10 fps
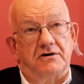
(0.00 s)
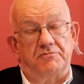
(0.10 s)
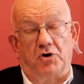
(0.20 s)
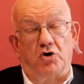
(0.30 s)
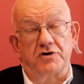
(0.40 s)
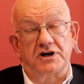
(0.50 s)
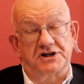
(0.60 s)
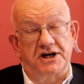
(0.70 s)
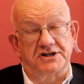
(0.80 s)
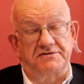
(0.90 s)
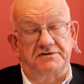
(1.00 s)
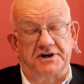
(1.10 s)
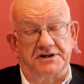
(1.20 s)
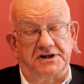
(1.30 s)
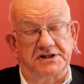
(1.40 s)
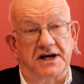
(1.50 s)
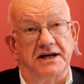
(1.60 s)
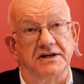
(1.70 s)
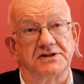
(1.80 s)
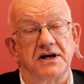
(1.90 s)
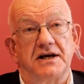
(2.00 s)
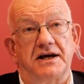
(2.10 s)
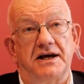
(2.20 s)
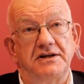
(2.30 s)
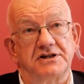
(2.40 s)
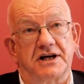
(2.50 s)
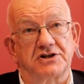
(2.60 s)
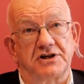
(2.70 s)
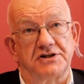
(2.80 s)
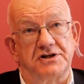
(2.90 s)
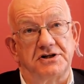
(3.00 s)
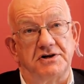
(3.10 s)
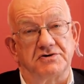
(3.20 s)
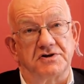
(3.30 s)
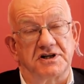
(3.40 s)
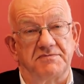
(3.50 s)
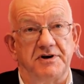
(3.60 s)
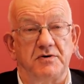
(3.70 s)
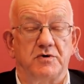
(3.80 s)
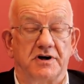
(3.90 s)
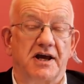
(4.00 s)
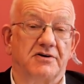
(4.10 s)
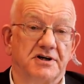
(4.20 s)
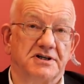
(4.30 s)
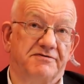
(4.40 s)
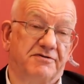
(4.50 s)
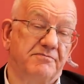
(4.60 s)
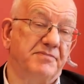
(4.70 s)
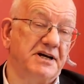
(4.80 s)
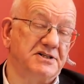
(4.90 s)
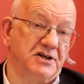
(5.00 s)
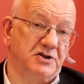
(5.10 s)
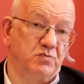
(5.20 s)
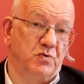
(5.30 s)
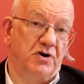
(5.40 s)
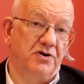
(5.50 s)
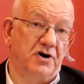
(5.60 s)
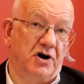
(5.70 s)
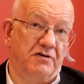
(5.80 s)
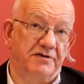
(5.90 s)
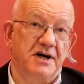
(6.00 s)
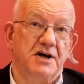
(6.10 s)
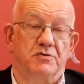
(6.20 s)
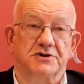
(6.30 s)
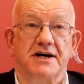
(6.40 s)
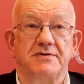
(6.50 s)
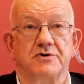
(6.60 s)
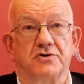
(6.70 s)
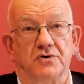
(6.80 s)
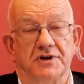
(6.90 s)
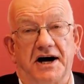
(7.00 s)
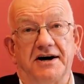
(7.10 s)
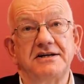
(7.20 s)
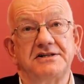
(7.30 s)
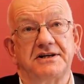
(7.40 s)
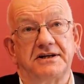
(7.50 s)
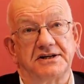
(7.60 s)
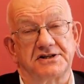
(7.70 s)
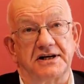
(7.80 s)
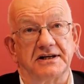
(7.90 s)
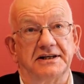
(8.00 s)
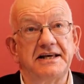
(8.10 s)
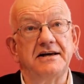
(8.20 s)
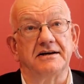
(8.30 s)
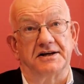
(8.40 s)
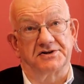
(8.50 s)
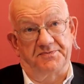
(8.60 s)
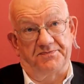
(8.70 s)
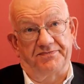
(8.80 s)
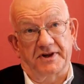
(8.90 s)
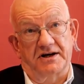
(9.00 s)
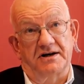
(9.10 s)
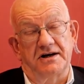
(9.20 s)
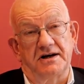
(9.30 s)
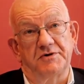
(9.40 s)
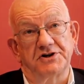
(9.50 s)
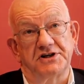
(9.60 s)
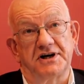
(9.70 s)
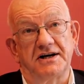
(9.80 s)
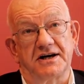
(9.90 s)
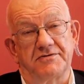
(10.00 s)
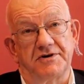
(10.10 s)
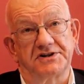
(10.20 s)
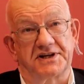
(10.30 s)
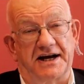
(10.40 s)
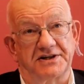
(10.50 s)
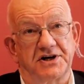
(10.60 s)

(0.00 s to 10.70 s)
orientation of the United States, international institutions have been working on a different basis, one of what I would call idealistic legalism, in which the idea is that